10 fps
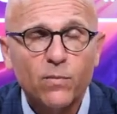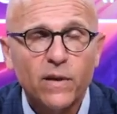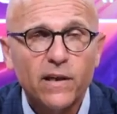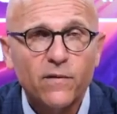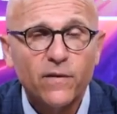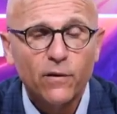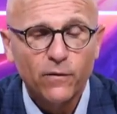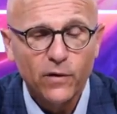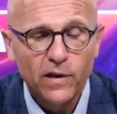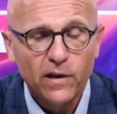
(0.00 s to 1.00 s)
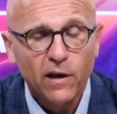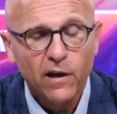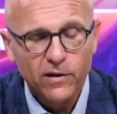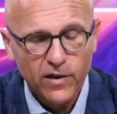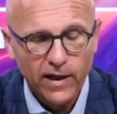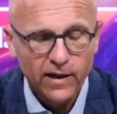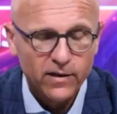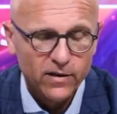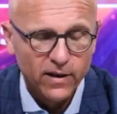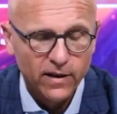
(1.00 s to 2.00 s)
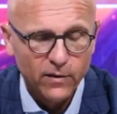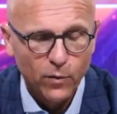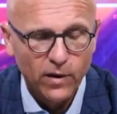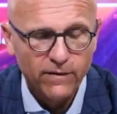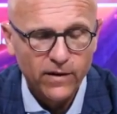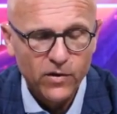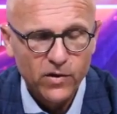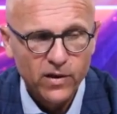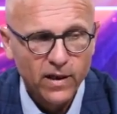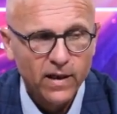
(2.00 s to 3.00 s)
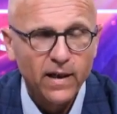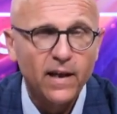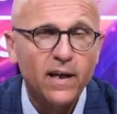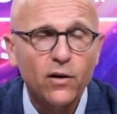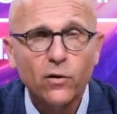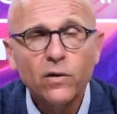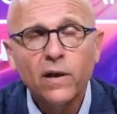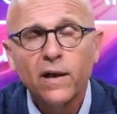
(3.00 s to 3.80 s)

please feel free to contact one of us here,